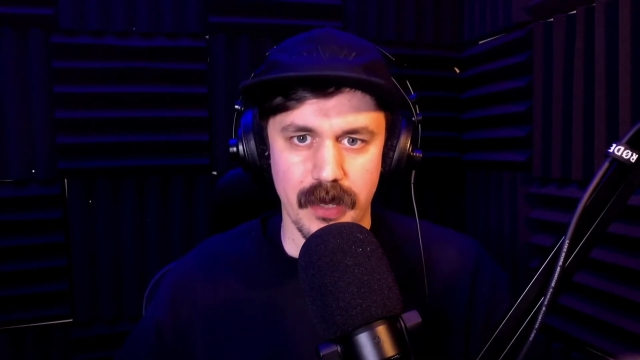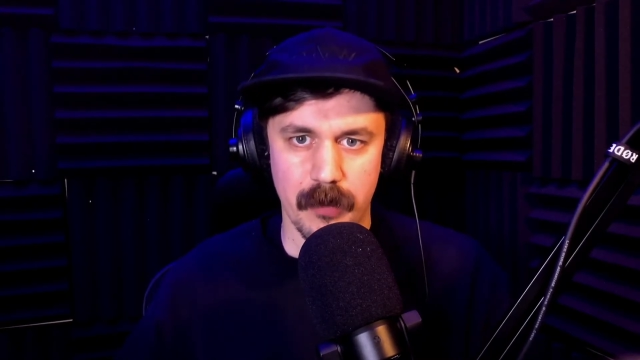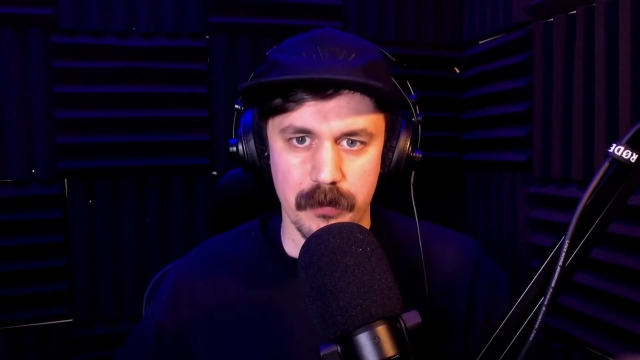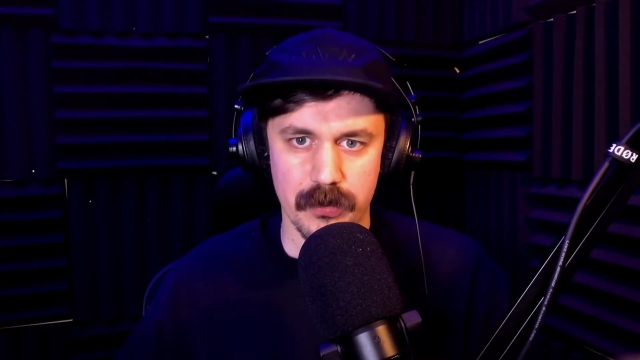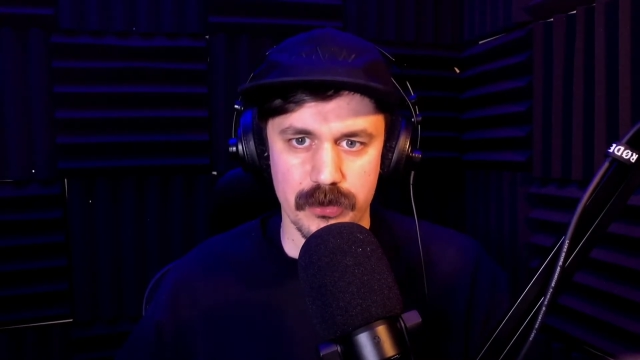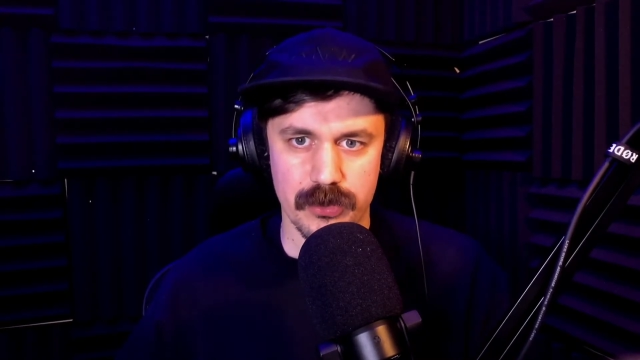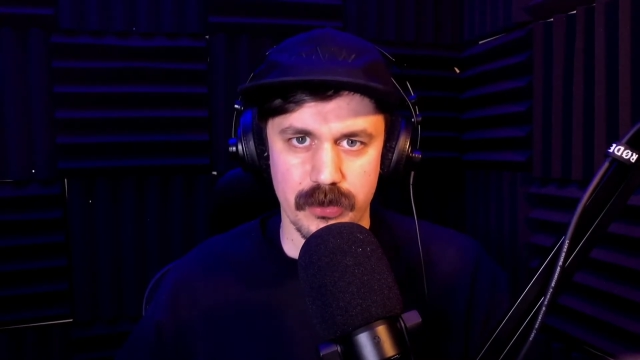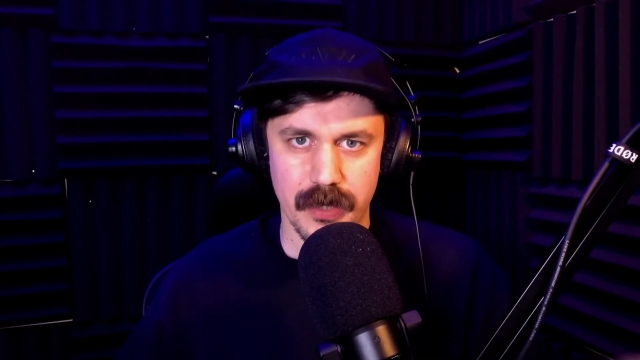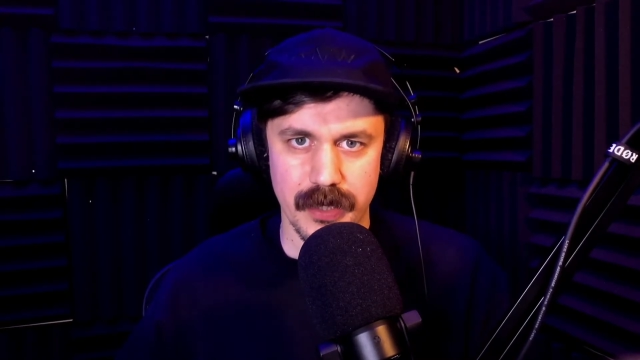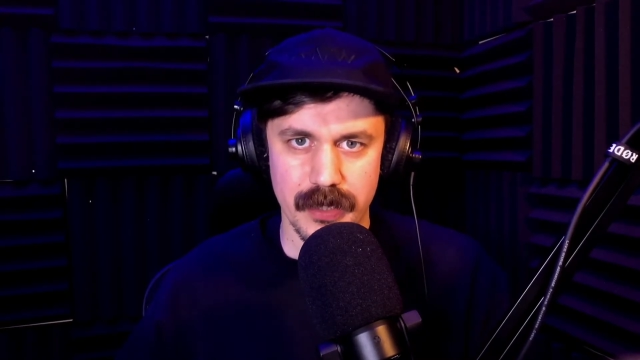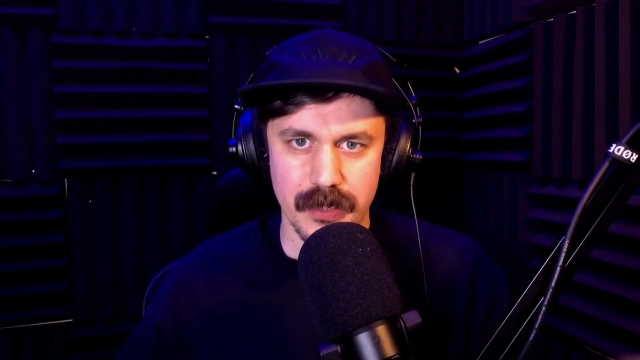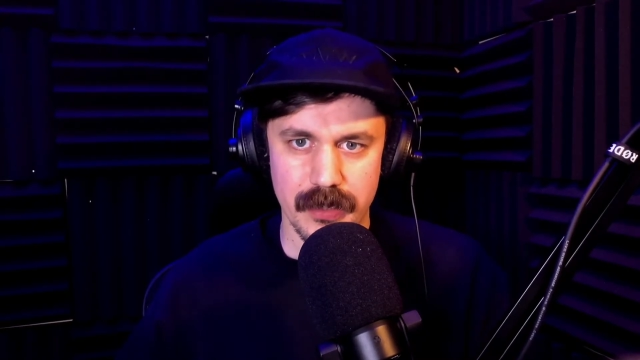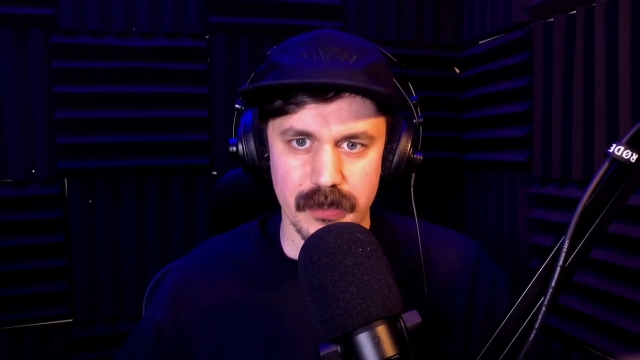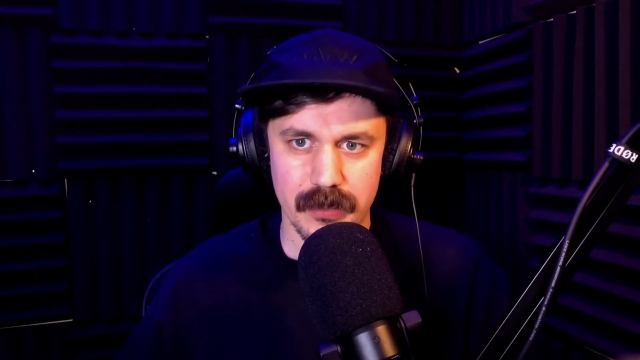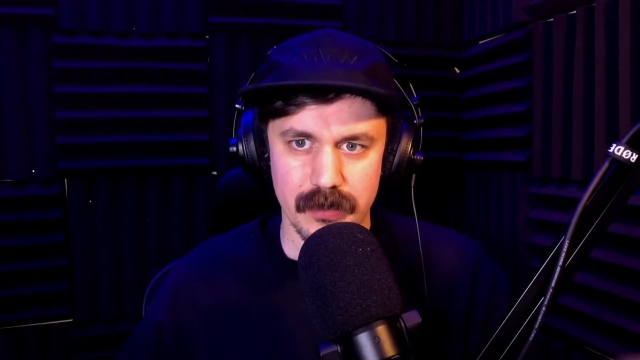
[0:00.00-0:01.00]
at
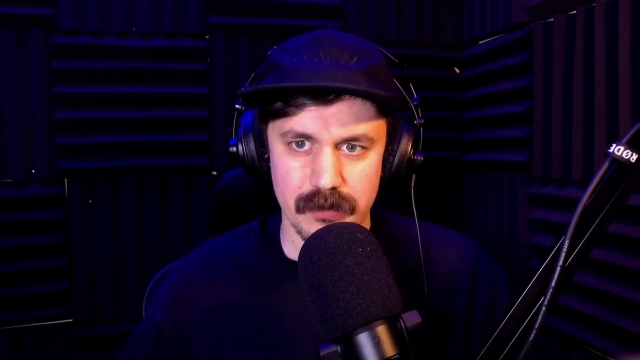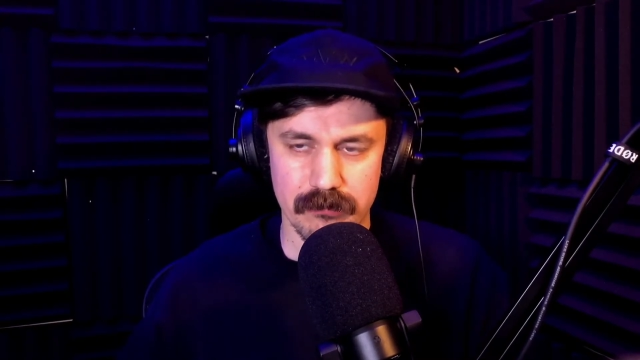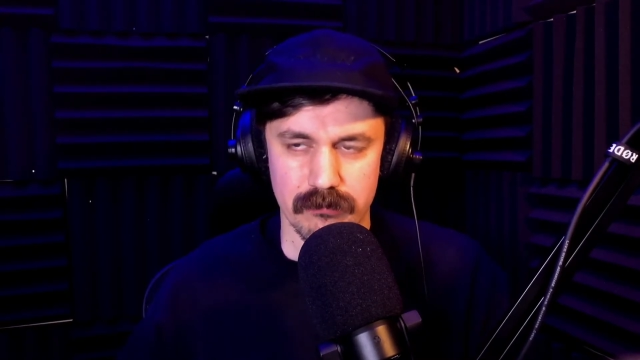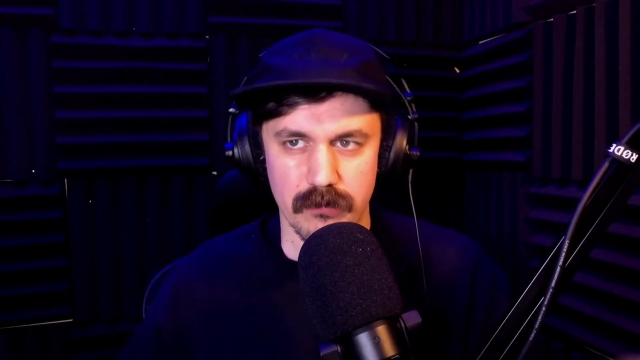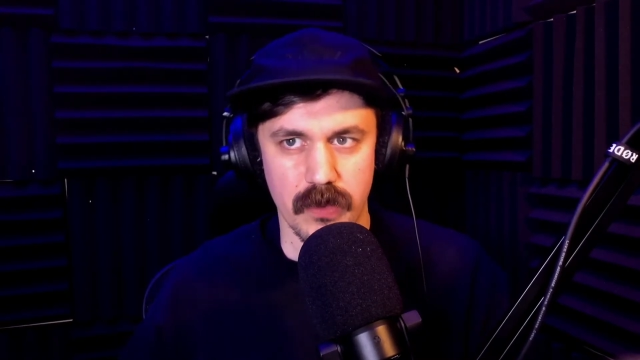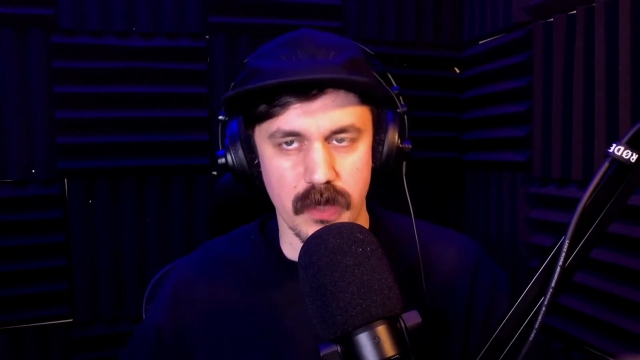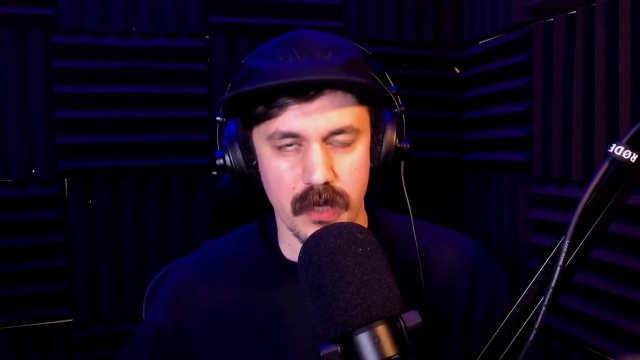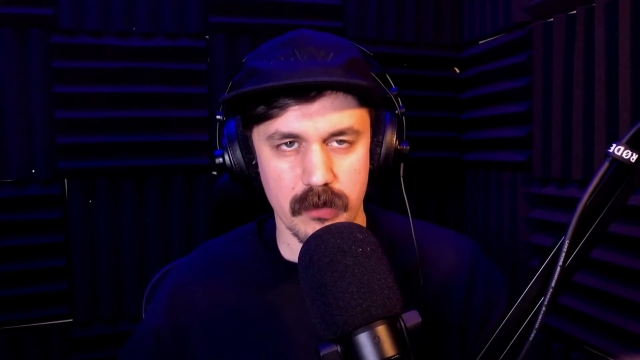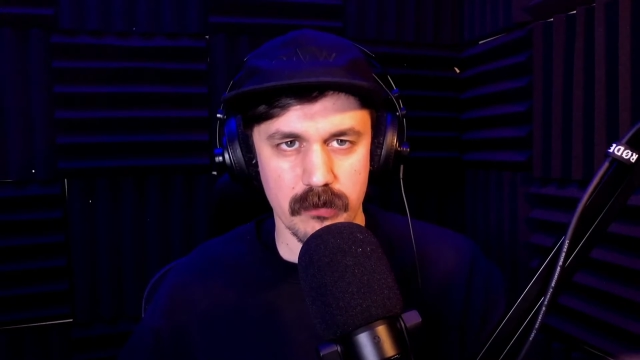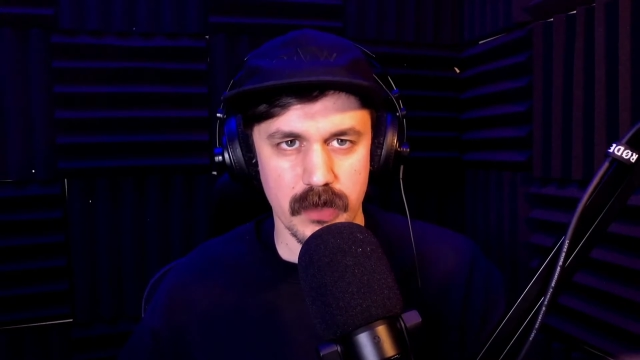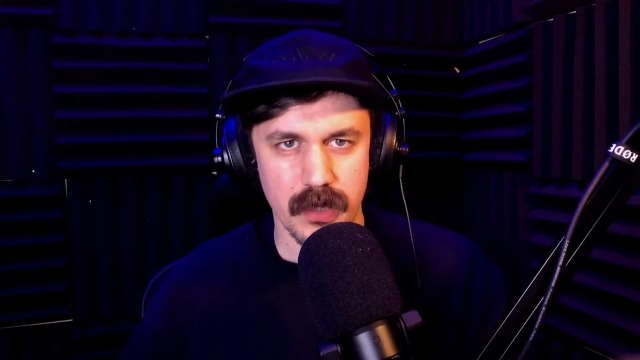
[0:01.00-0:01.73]
portraying them,